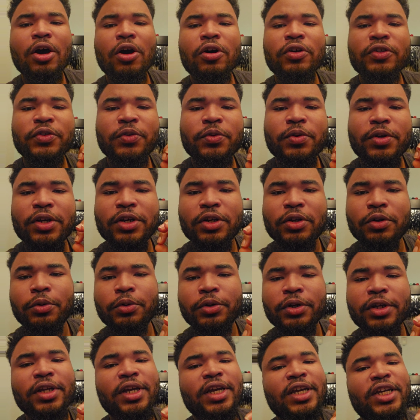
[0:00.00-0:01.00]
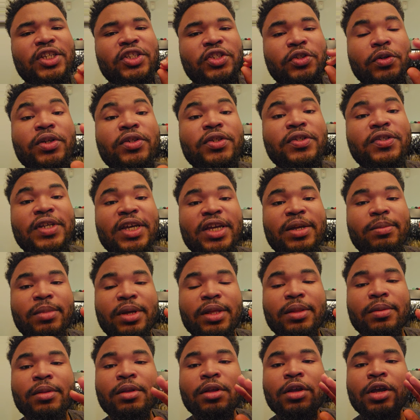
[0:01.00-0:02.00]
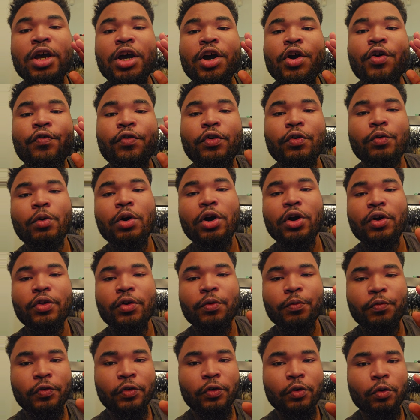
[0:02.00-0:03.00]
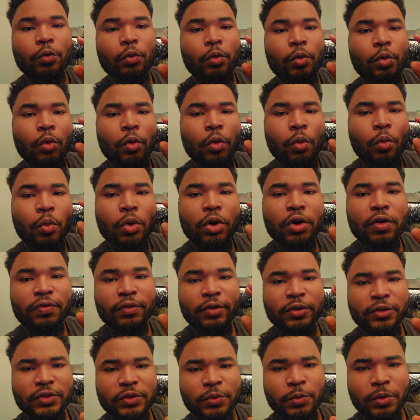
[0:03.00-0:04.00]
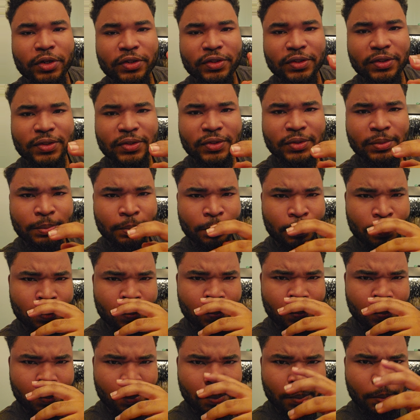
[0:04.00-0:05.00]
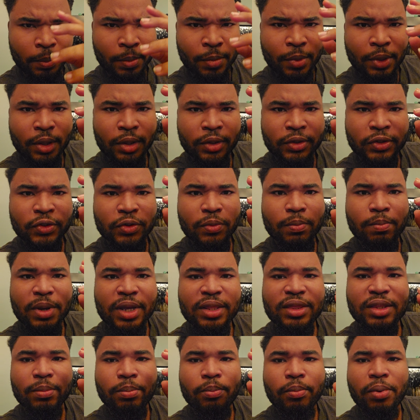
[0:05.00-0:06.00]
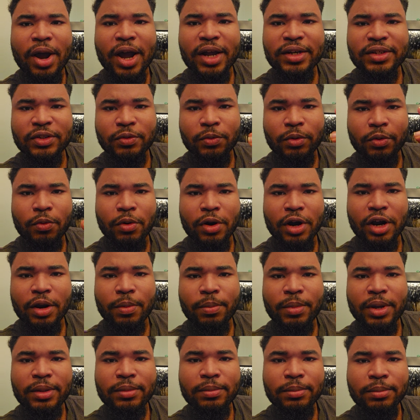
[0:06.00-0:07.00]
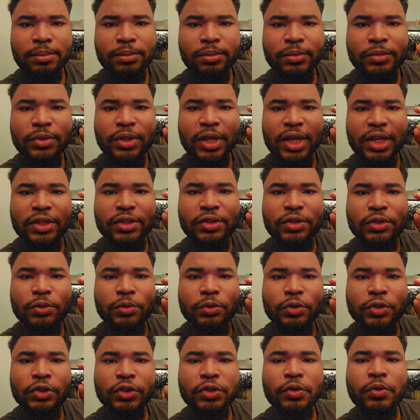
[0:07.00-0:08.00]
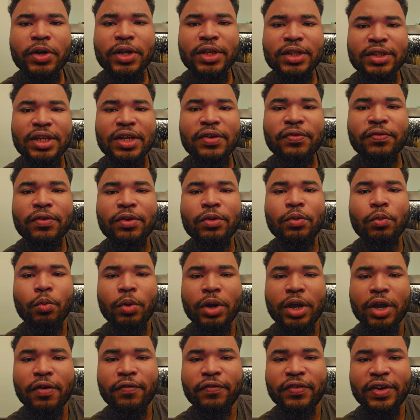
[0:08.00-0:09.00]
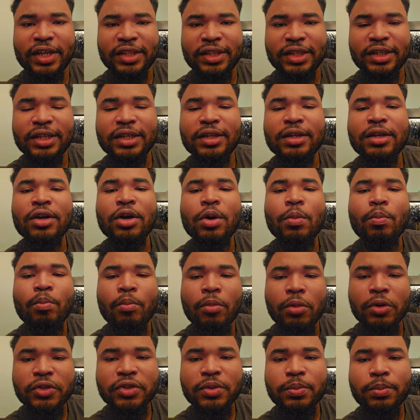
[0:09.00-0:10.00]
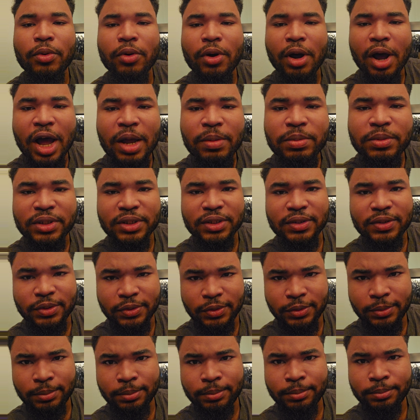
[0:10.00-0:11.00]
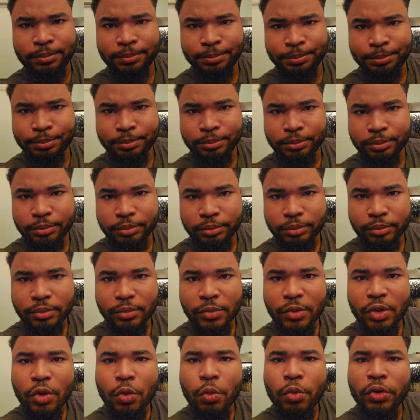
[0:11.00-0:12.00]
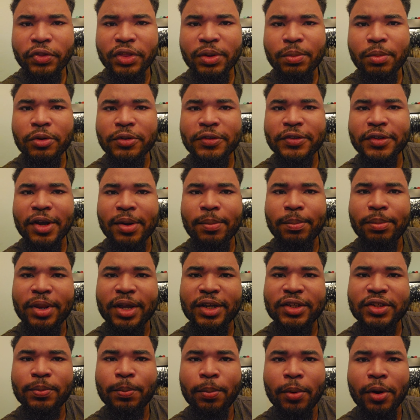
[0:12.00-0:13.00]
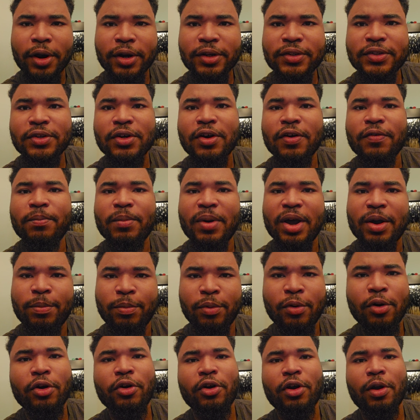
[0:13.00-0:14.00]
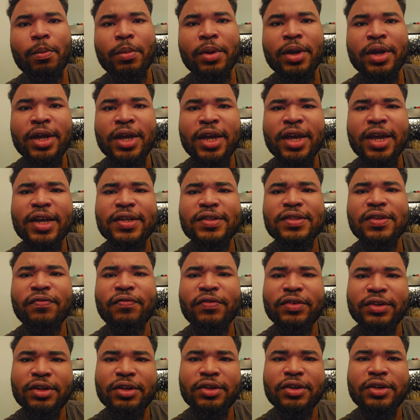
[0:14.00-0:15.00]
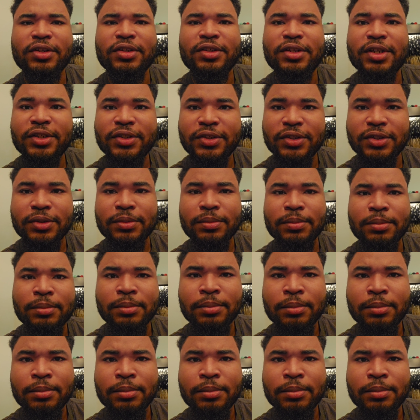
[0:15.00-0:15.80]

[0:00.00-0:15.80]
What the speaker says: also included a switch statement for one of those questions to meet the project requirement and to show a different way of handling multiple options. One of the most complex parts of my program is the final conditional